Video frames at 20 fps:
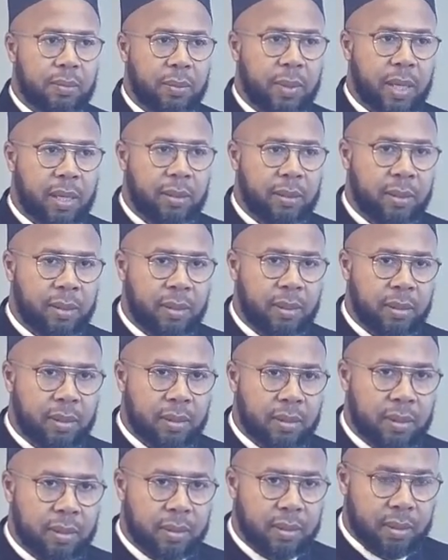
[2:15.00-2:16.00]
Rather,
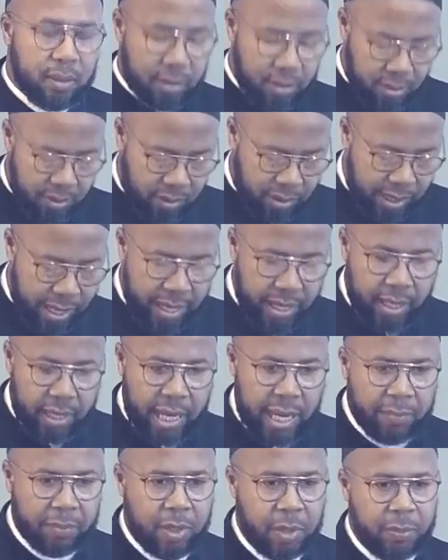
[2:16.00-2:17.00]
you can't
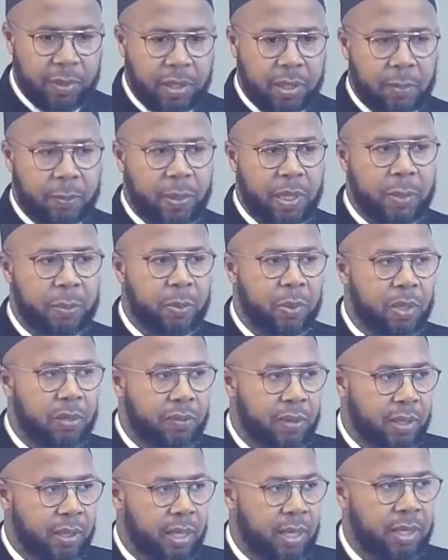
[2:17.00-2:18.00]
claim to be the people
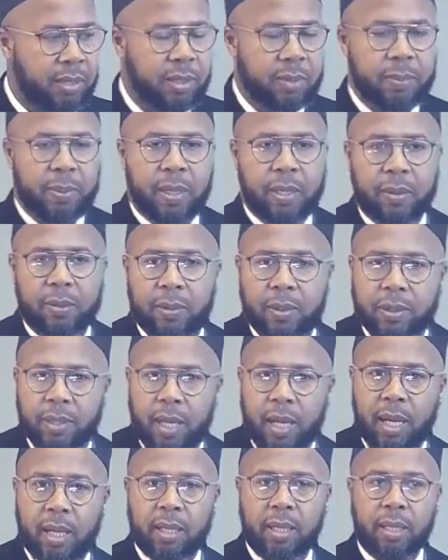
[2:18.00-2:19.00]
of Allah subhanahu wa
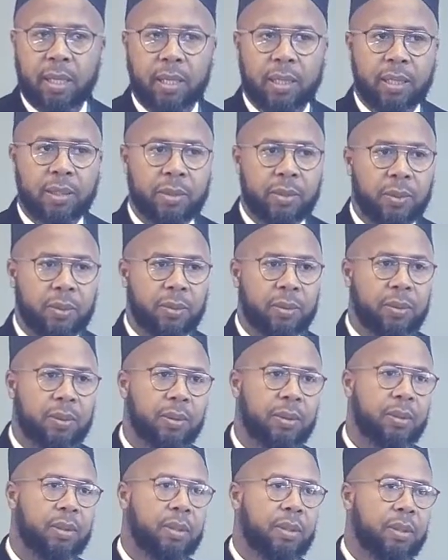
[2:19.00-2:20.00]
ta'ala unless you
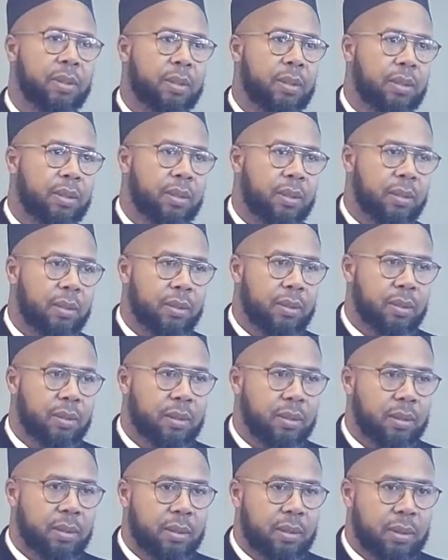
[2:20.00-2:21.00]

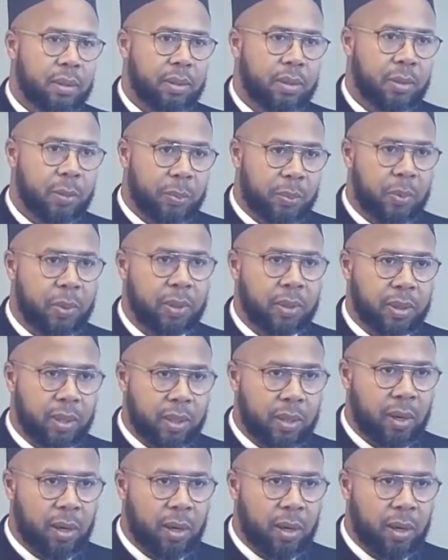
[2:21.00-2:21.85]
support the